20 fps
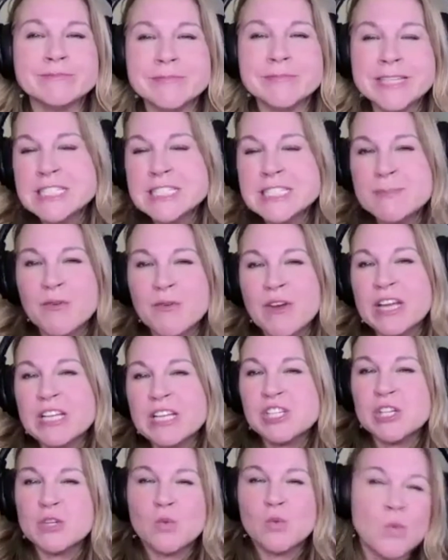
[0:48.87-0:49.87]

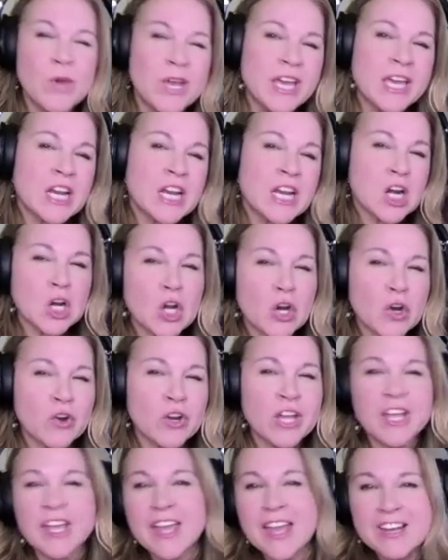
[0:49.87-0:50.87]
inspiration, win,
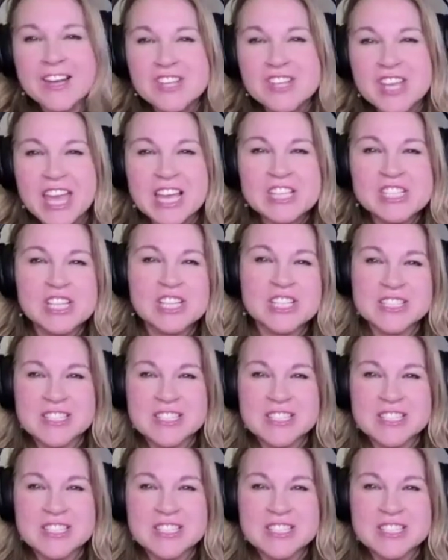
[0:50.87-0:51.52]
learning, education,